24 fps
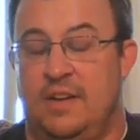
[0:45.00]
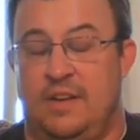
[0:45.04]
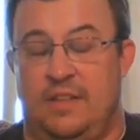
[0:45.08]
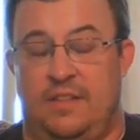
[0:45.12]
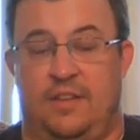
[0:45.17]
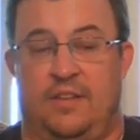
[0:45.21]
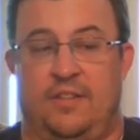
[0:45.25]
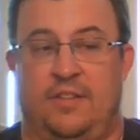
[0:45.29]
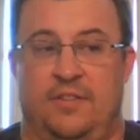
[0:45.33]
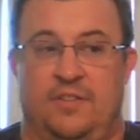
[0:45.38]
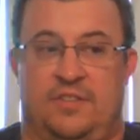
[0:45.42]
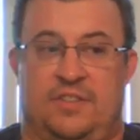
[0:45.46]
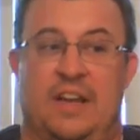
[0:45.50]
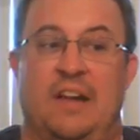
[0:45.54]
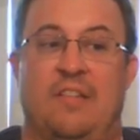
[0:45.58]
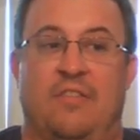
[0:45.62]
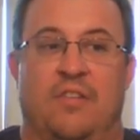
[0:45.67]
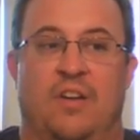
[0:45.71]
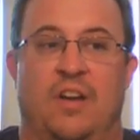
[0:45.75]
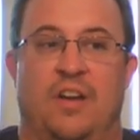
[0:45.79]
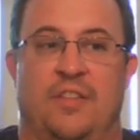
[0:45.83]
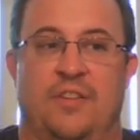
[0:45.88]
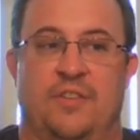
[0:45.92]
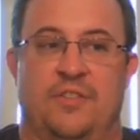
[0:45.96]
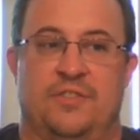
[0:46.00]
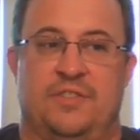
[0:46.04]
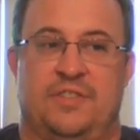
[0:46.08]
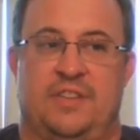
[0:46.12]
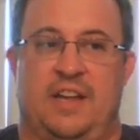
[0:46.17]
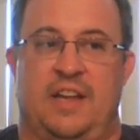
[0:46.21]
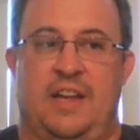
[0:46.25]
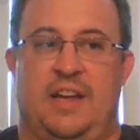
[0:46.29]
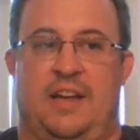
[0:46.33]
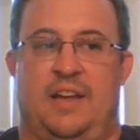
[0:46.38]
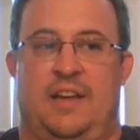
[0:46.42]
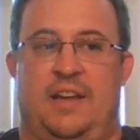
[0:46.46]
There are several others
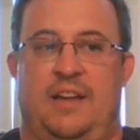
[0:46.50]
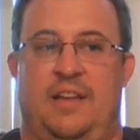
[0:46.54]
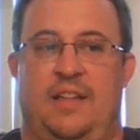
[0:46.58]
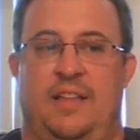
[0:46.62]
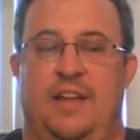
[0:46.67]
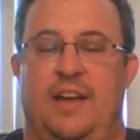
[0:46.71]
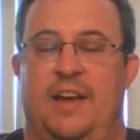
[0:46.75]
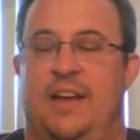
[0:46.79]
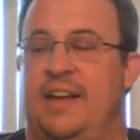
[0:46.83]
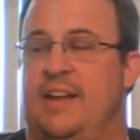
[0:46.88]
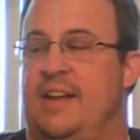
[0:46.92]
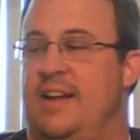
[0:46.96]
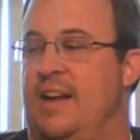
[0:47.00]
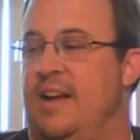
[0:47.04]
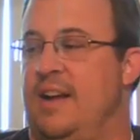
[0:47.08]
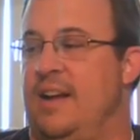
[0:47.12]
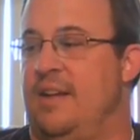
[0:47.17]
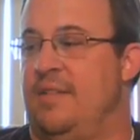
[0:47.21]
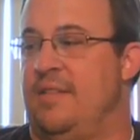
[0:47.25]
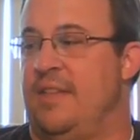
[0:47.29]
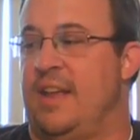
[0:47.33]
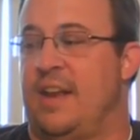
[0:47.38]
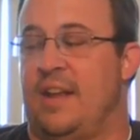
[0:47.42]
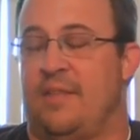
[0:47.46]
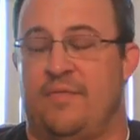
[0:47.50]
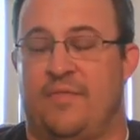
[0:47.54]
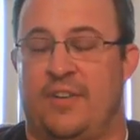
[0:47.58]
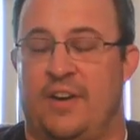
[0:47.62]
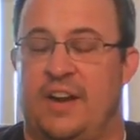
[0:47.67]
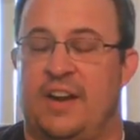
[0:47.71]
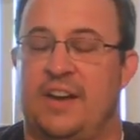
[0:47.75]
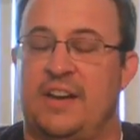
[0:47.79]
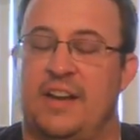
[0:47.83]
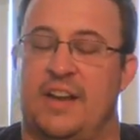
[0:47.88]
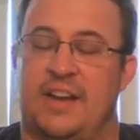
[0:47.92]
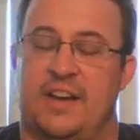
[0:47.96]
I like that I'm
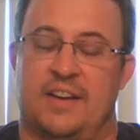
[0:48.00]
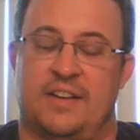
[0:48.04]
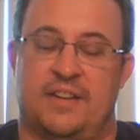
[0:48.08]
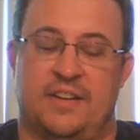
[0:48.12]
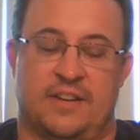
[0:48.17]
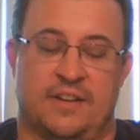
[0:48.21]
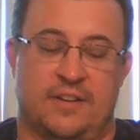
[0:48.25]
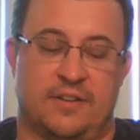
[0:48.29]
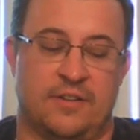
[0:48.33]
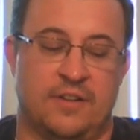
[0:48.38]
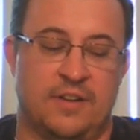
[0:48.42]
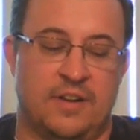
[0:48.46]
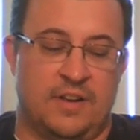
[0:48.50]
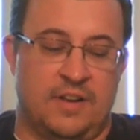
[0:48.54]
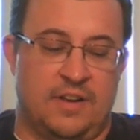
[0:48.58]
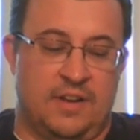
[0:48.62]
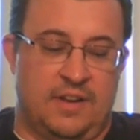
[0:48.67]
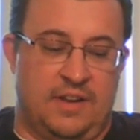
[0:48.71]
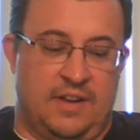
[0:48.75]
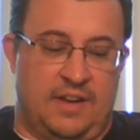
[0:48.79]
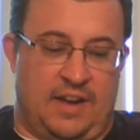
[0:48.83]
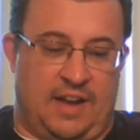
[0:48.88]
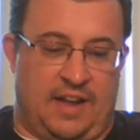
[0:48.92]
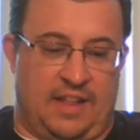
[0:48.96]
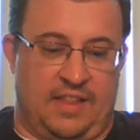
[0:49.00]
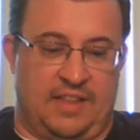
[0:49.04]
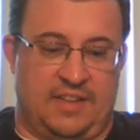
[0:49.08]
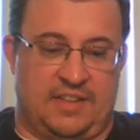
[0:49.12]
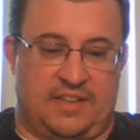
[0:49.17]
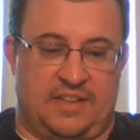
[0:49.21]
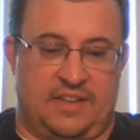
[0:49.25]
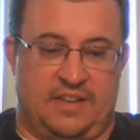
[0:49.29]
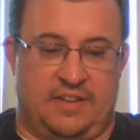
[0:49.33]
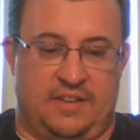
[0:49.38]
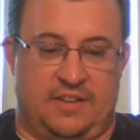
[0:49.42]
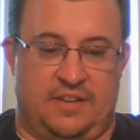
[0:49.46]
very indebted to. I
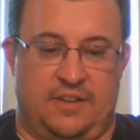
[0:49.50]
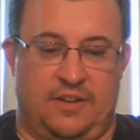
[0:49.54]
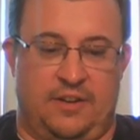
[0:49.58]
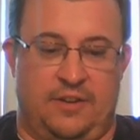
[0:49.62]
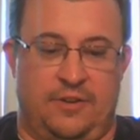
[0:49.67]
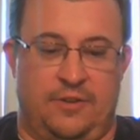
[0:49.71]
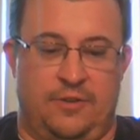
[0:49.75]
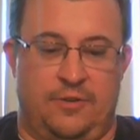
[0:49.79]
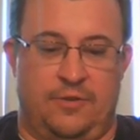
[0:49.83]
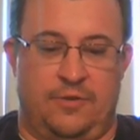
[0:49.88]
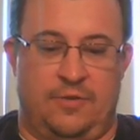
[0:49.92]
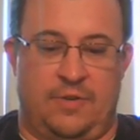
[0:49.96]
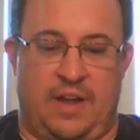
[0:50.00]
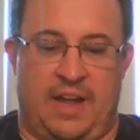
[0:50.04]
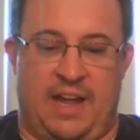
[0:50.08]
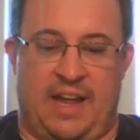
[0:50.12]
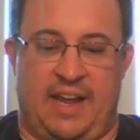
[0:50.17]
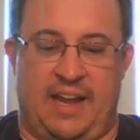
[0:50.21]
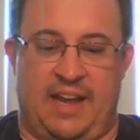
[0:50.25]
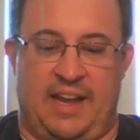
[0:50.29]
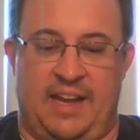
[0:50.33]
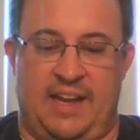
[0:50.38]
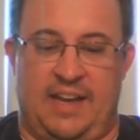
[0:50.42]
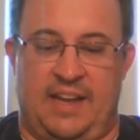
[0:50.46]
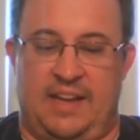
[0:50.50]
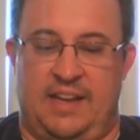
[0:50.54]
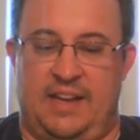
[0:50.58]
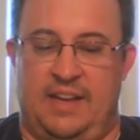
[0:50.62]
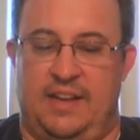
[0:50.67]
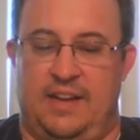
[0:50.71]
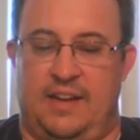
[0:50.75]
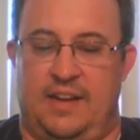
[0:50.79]
listened to a